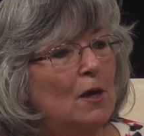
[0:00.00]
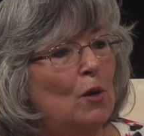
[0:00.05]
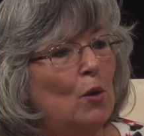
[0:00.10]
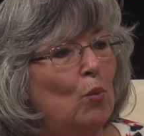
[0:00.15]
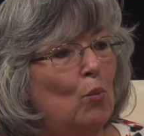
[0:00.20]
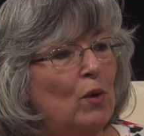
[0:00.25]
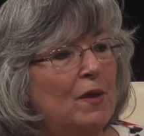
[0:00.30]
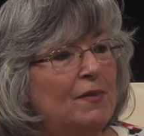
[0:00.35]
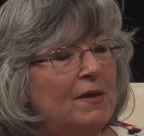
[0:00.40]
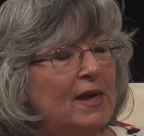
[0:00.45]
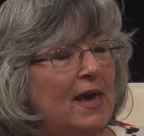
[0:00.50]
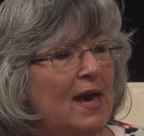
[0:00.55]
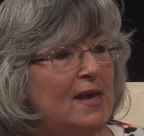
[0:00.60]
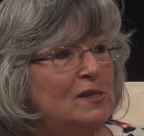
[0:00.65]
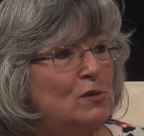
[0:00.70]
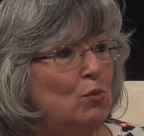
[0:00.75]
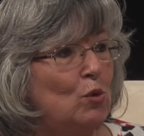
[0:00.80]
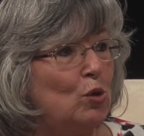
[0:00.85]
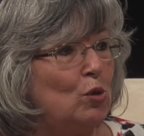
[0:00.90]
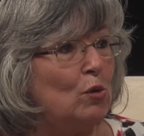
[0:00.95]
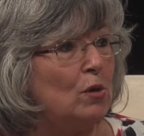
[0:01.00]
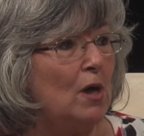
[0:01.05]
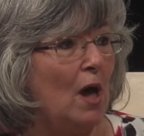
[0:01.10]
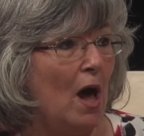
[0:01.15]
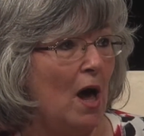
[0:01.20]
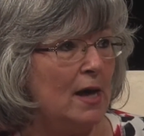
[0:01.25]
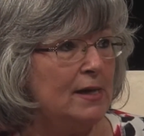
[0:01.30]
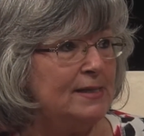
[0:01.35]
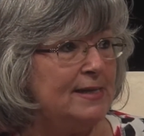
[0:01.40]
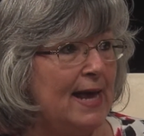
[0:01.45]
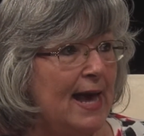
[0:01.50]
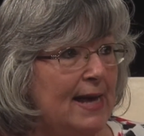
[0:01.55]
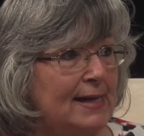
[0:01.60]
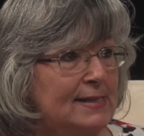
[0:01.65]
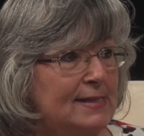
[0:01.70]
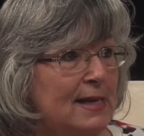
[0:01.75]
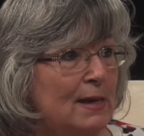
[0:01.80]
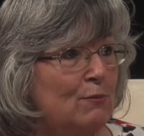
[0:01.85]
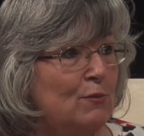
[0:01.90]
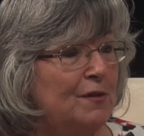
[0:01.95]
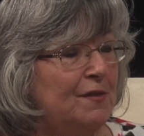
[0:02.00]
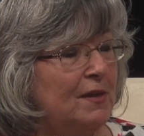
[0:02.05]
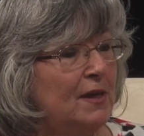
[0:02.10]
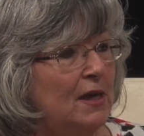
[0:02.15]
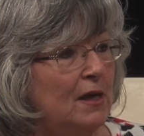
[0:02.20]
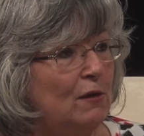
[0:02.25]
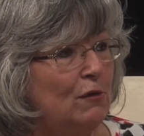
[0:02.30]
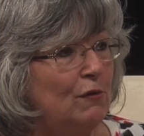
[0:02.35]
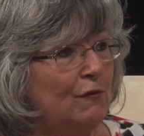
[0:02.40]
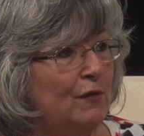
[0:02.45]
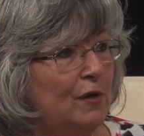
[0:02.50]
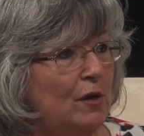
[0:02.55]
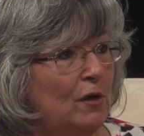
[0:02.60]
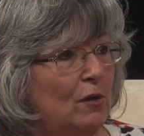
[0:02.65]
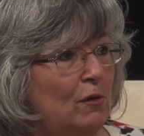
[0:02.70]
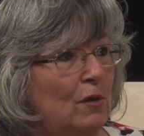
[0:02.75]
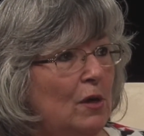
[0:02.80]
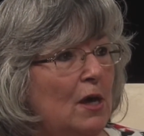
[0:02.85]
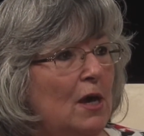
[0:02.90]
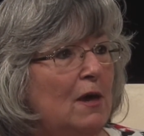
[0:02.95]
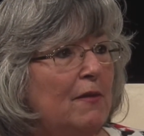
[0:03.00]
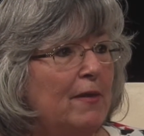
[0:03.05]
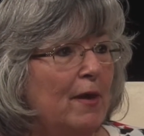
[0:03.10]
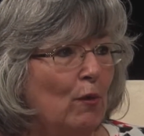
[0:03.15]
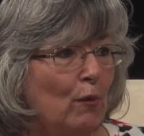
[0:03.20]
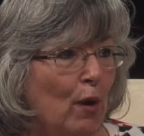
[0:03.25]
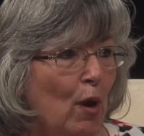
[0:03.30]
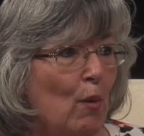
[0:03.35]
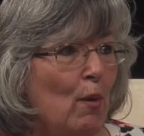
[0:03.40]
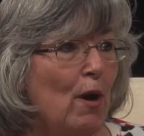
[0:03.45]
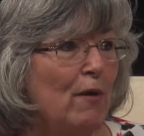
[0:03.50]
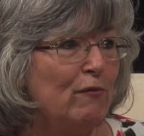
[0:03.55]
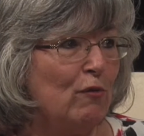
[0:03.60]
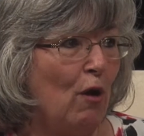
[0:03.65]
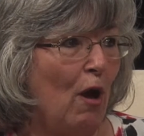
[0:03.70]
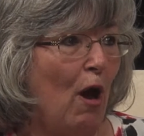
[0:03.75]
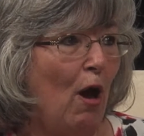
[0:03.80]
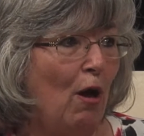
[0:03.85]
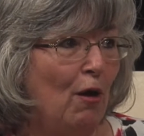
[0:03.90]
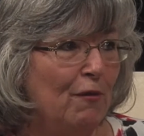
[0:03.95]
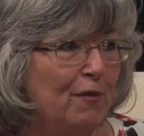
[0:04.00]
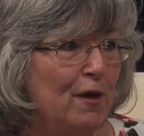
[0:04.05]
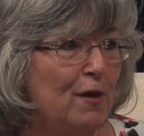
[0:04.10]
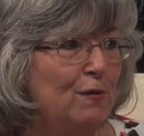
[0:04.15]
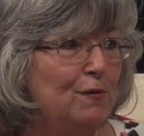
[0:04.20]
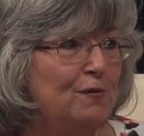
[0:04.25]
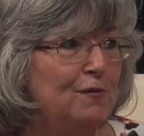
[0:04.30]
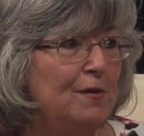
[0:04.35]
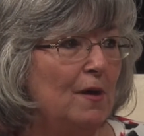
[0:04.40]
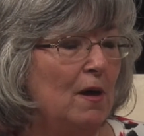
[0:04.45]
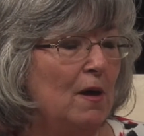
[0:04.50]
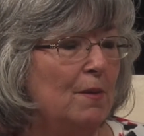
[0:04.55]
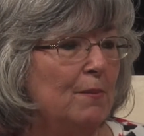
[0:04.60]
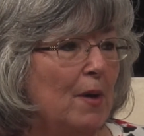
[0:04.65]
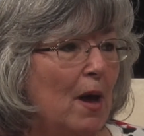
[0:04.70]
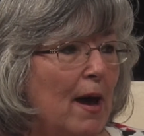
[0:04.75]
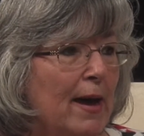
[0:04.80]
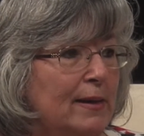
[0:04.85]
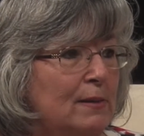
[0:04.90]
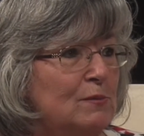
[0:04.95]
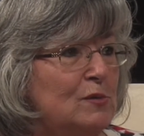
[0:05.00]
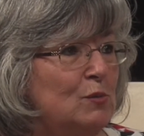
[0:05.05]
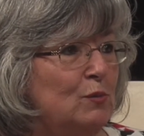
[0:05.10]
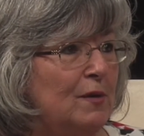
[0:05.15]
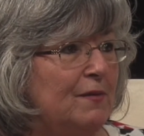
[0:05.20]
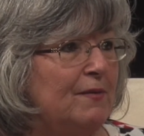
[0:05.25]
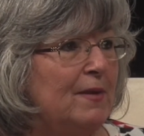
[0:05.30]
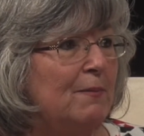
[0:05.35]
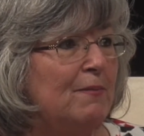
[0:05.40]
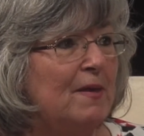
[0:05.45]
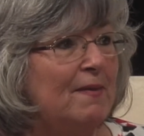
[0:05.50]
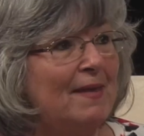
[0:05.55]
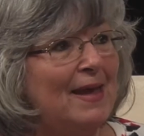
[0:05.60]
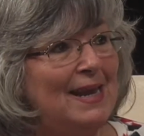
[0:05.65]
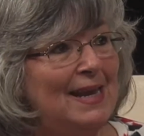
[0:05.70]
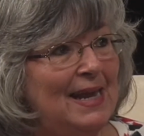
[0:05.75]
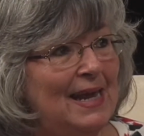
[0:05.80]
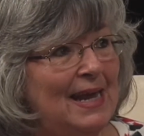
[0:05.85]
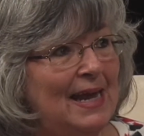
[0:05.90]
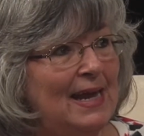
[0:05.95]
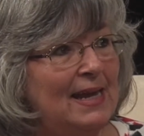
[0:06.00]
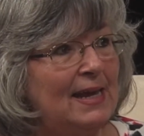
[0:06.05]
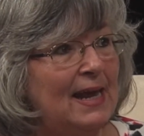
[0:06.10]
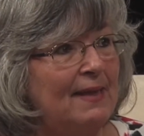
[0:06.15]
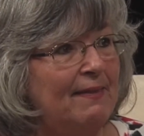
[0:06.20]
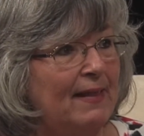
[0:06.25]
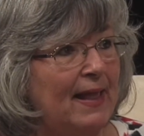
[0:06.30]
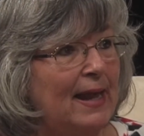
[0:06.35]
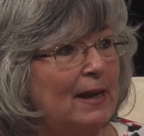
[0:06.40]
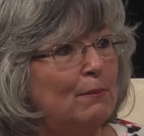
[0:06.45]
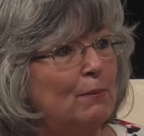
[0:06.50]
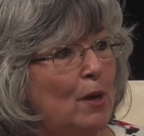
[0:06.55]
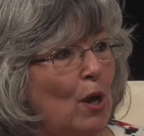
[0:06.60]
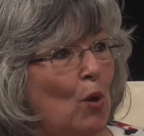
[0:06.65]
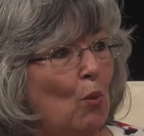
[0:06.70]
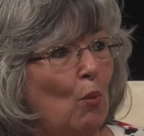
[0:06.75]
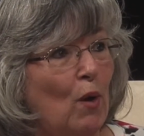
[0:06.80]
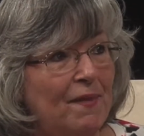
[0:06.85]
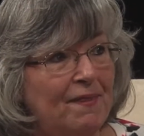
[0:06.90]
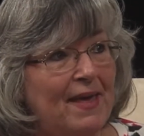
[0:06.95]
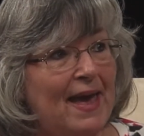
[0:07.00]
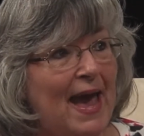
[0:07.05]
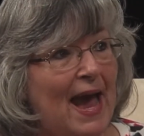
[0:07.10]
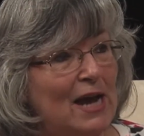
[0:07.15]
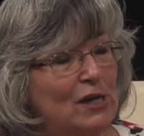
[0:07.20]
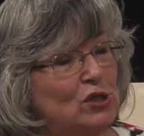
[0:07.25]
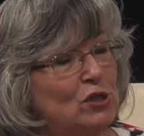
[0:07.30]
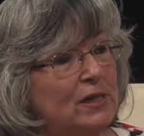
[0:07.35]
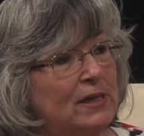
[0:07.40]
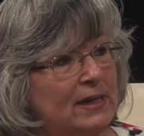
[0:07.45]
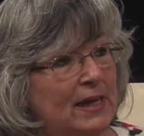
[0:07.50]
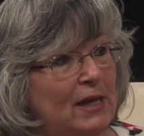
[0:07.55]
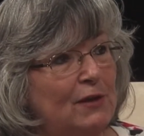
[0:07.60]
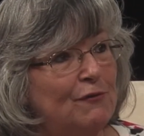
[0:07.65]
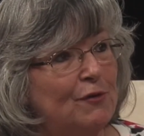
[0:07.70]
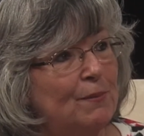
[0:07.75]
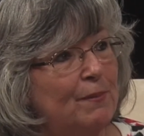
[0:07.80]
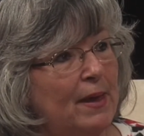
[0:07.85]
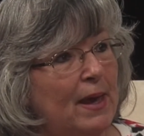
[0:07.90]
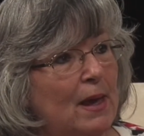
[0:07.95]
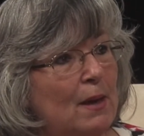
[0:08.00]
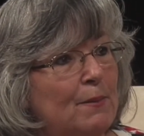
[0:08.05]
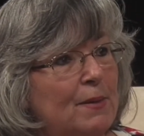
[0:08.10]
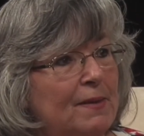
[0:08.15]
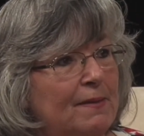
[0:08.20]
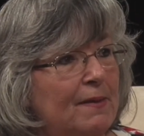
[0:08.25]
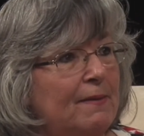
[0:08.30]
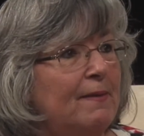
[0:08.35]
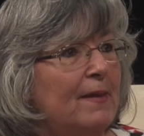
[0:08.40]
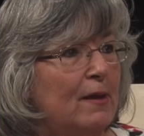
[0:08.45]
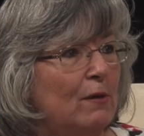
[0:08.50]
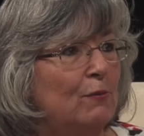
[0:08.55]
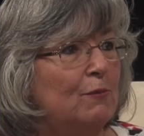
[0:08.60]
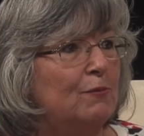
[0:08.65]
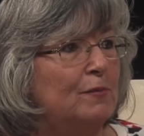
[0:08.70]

When the caseworker contacts them with the interview, they'll go over all those um, items with them that they need and let them know what they actually need from them, and then they'll,